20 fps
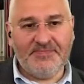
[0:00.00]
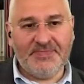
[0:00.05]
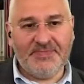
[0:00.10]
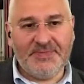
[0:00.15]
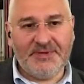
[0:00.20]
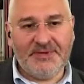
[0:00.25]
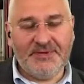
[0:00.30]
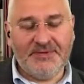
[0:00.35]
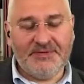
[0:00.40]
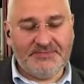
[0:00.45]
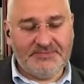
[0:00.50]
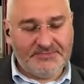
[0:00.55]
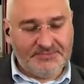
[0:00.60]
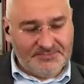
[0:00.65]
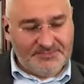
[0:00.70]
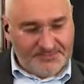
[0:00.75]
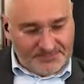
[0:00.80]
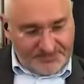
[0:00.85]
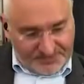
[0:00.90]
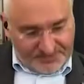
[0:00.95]

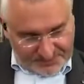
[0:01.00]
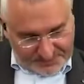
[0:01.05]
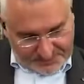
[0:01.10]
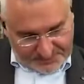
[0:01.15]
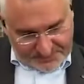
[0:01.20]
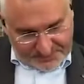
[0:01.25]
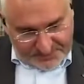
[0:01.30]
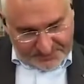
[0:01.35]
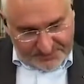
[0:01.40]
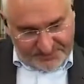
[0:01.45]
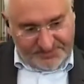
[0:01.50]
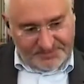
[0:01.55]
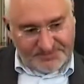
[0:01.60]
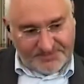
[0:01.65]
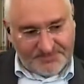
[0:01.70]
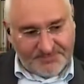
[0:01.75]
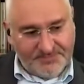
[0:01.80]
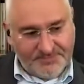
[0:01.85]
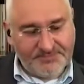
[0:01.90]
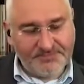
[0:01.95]

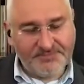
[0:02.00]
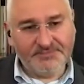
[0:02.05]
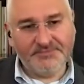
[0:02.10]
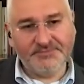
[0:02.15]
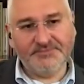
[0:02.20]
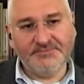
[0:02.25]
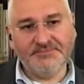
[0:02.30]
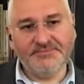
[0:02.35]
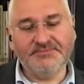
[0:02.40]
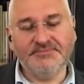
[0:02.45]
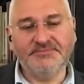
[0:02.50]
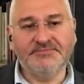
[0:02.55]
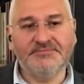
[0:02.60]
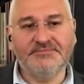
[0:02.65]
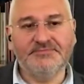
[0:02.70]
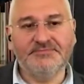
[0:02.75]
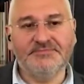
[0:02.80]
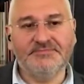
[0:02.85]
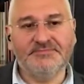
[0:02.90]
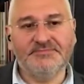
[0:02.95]

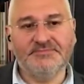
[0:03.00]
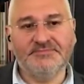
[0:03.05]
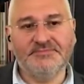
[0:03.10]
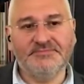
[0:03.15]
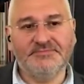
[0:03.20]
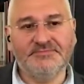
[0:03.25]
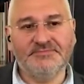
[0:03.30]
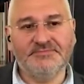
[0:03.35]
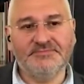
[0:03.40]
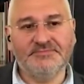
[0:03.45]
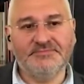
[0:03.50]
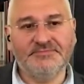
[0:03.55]
This person isn't speaking.